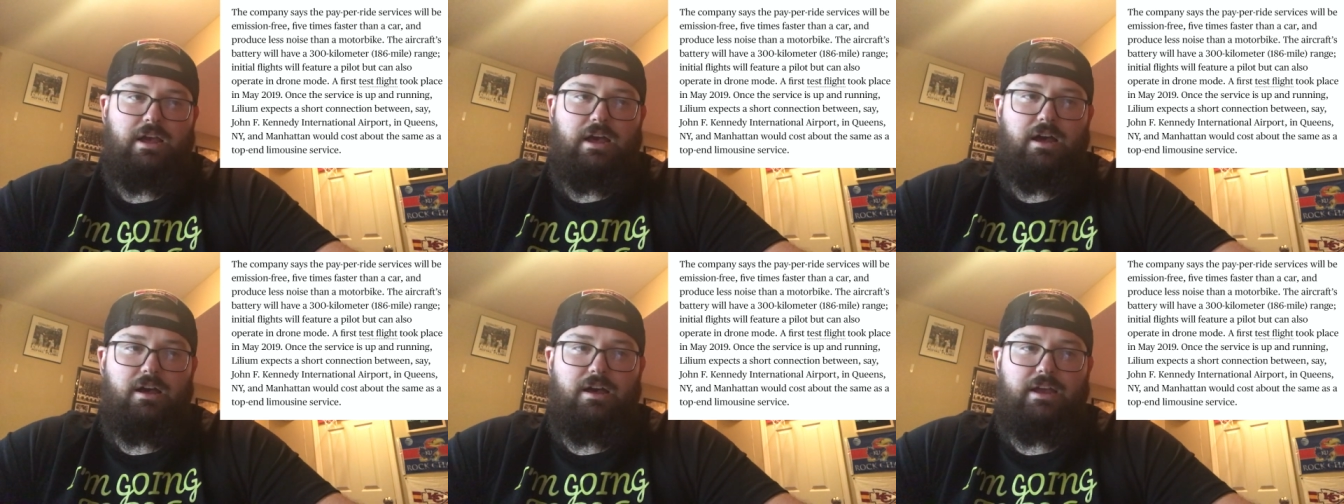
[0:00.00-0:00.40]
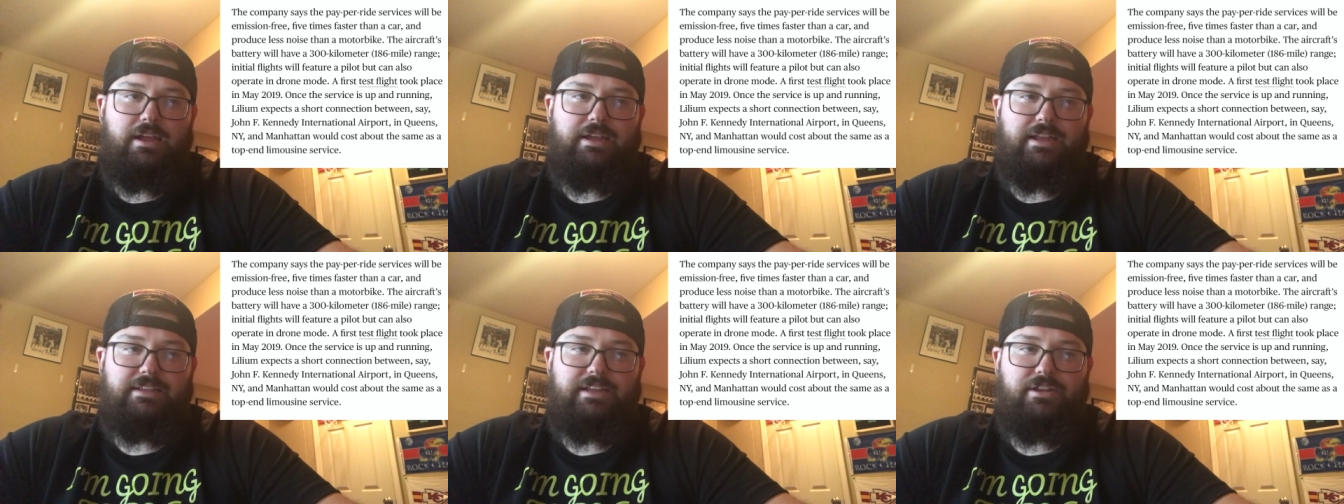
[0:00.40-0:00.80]
It
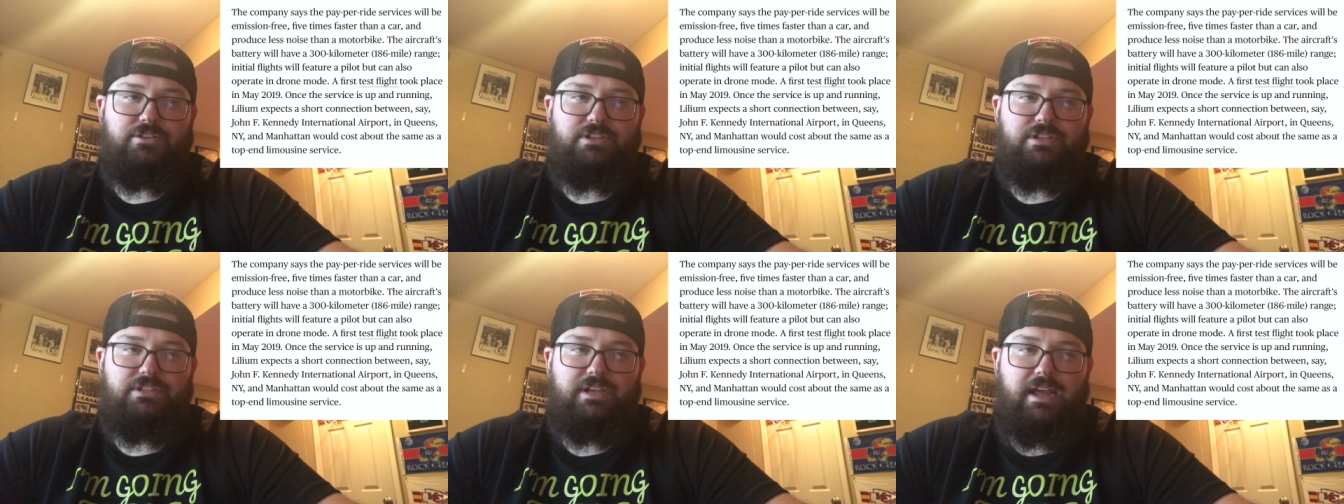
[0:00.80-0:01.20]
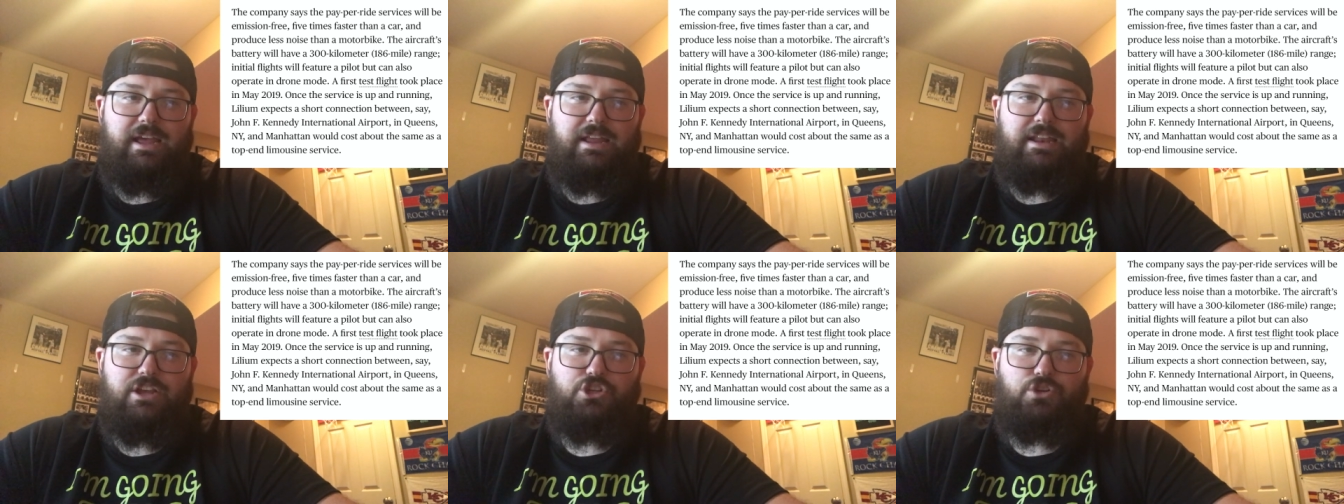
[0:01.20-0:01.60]
continues to say
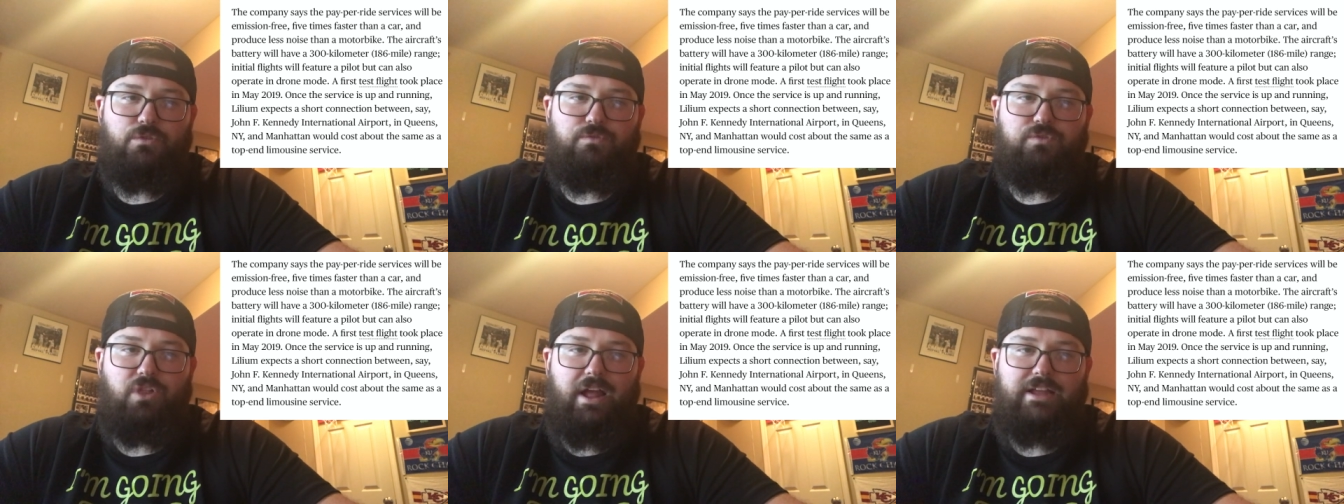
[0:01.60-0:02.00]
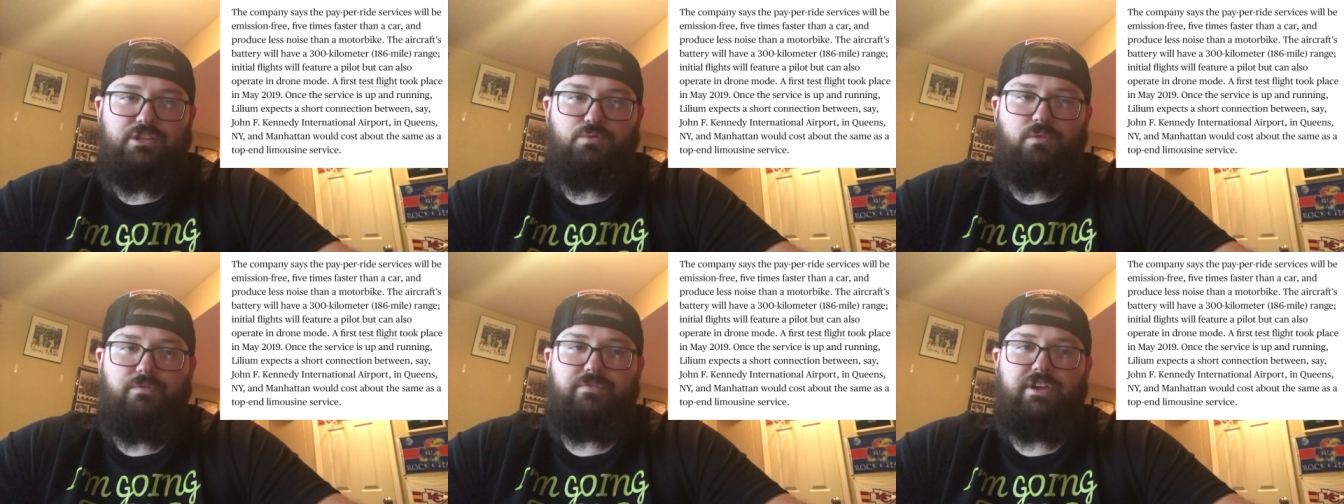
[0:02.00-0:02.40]
initial flights
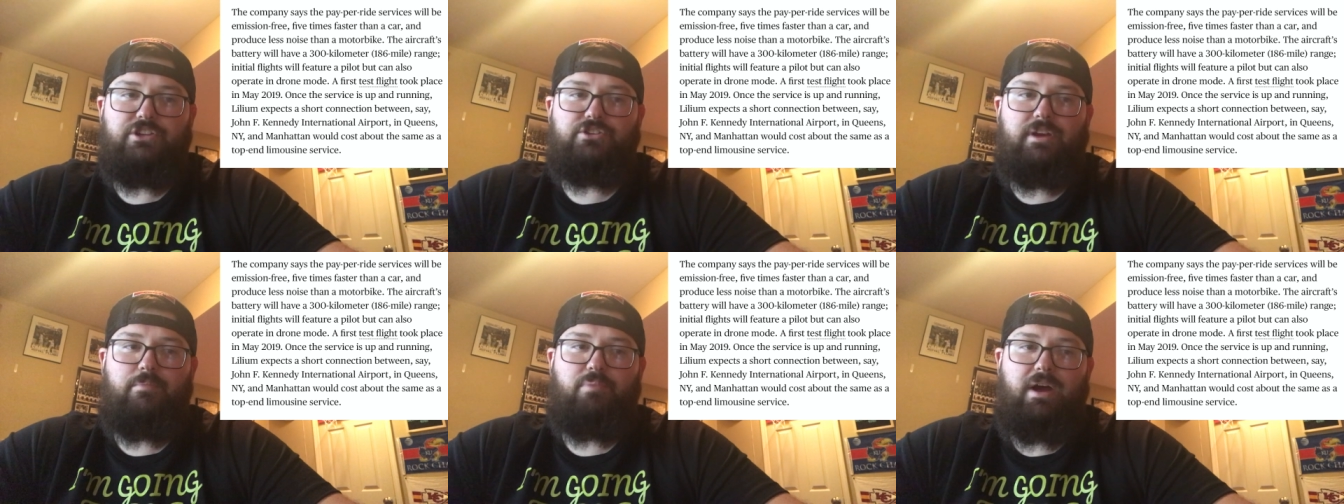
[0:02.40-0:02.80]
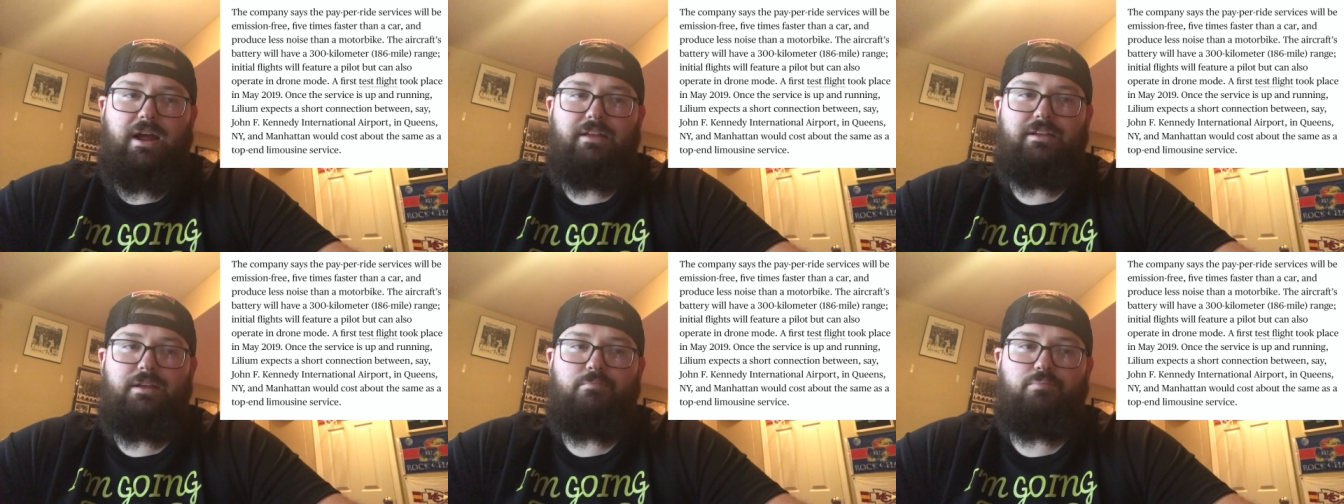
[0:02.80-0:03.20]
will feature a
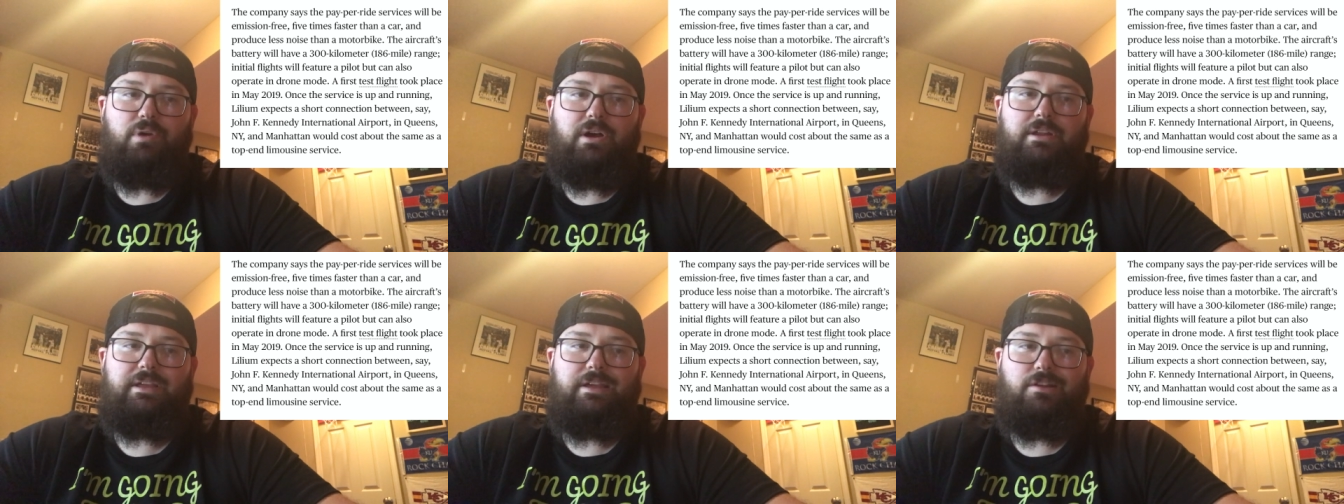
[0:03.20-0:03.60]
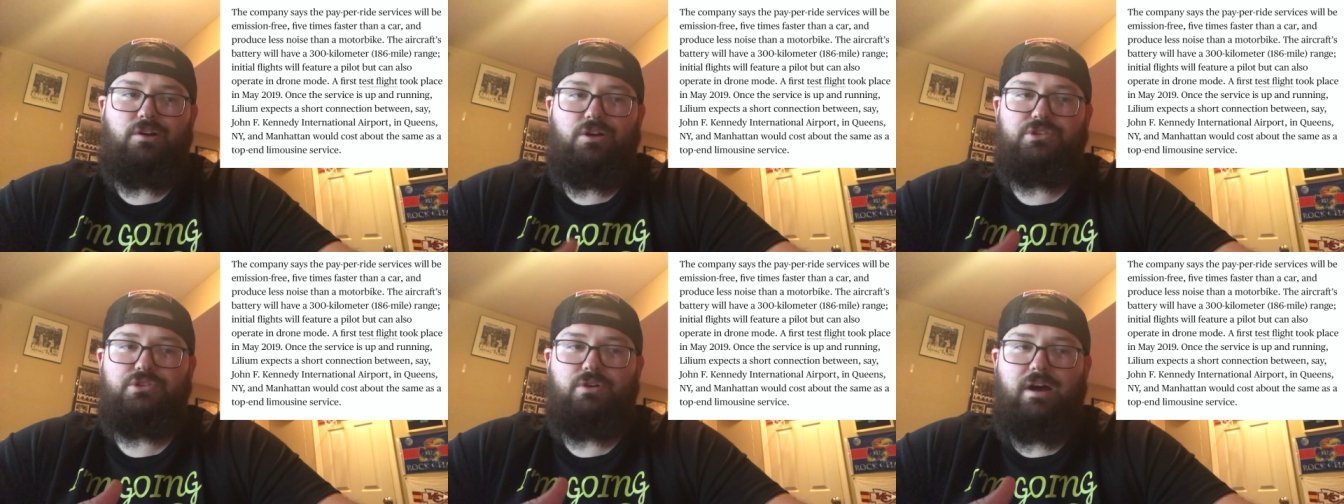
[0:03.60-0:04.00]
pilot, but can
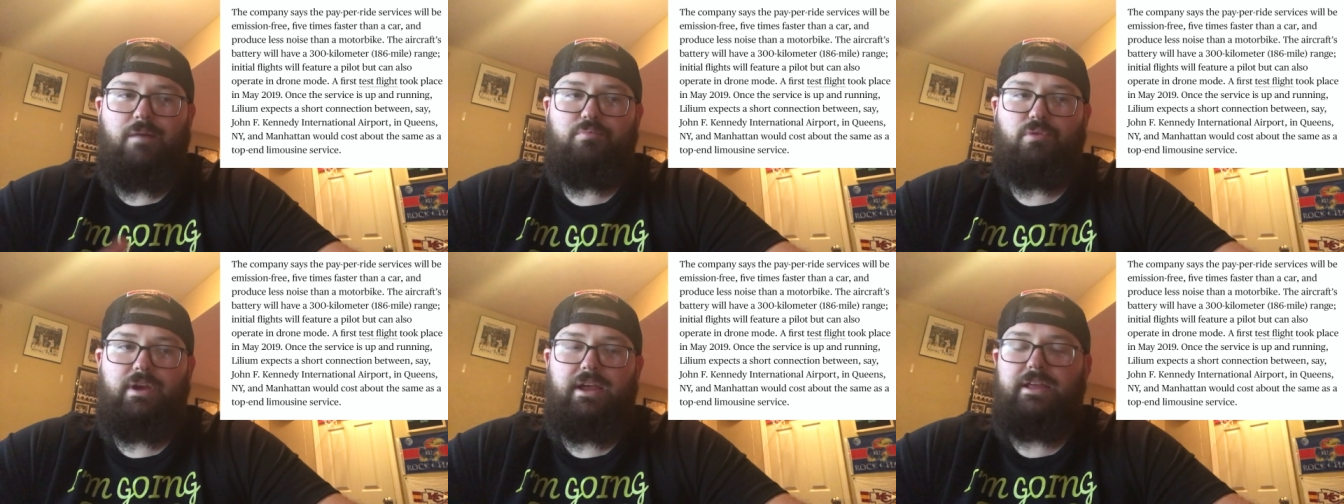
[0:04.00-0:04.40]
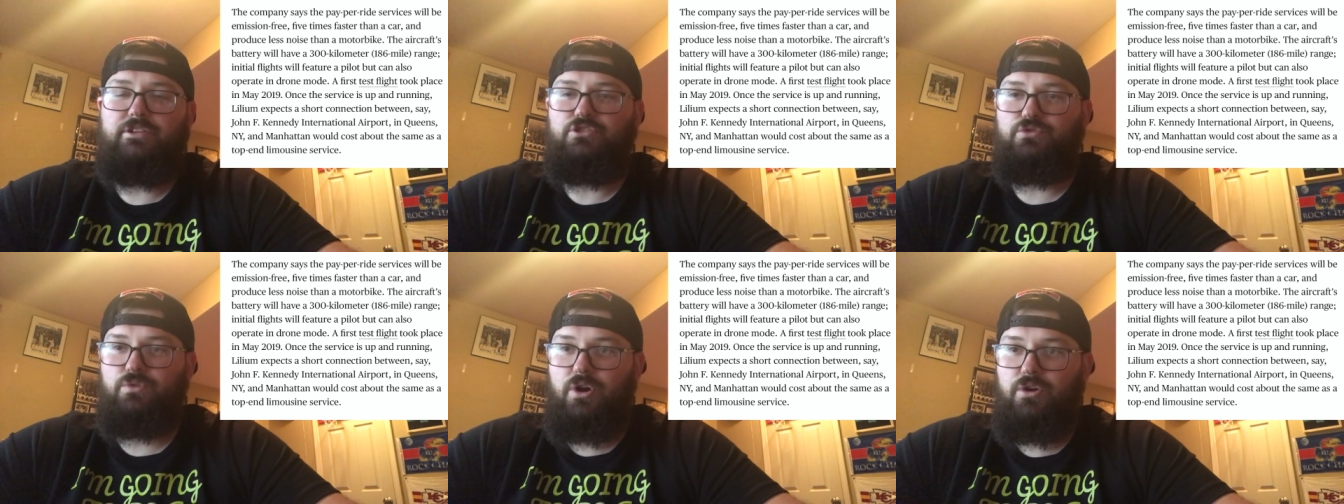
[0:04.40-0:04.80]
also operate in
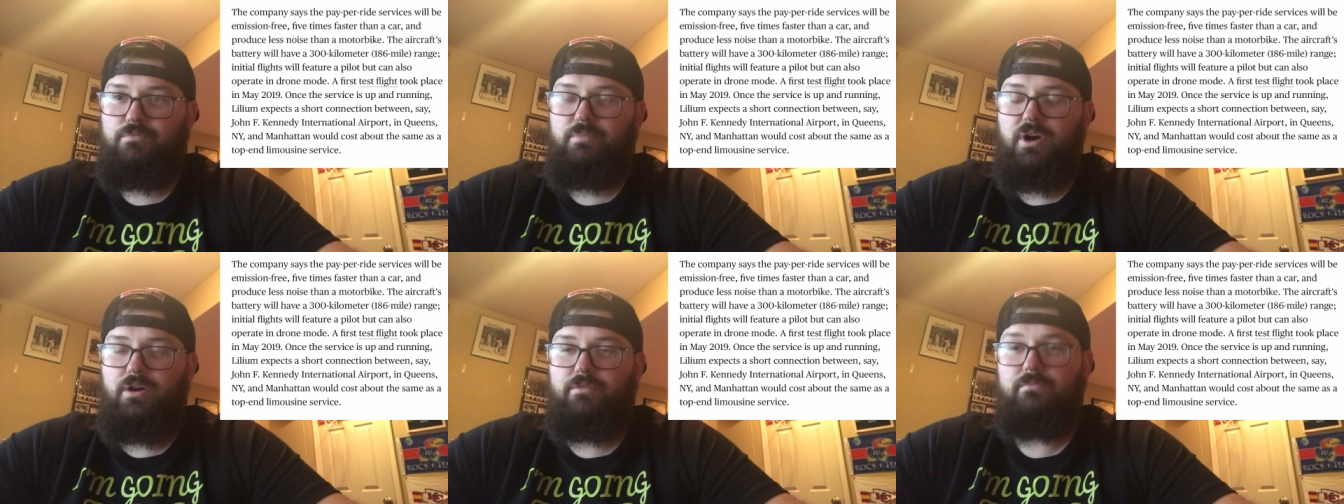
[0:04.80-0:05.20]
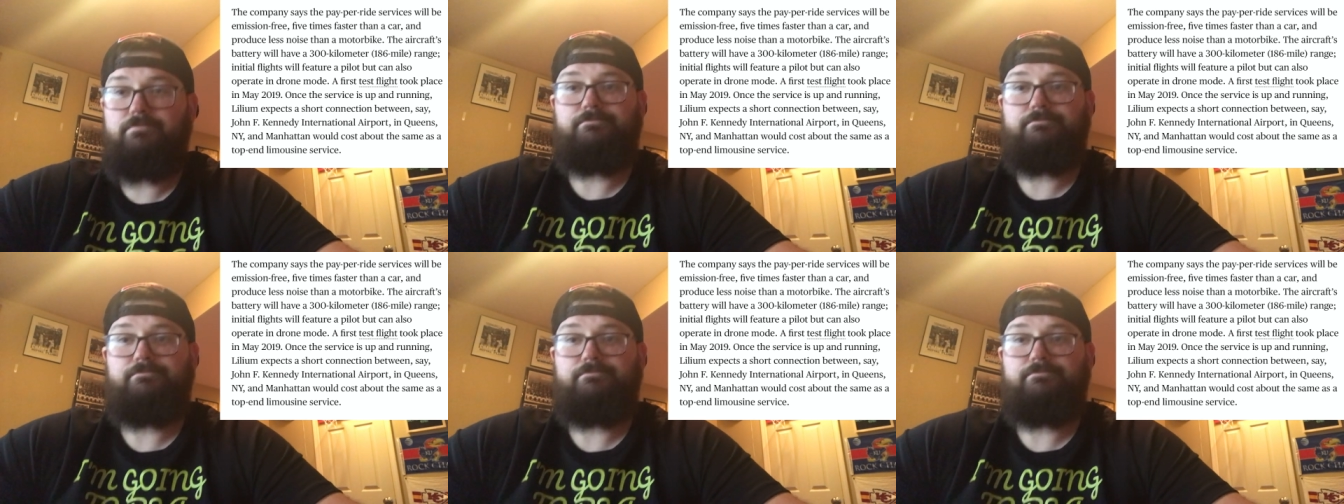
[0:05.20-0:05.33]
drone mode.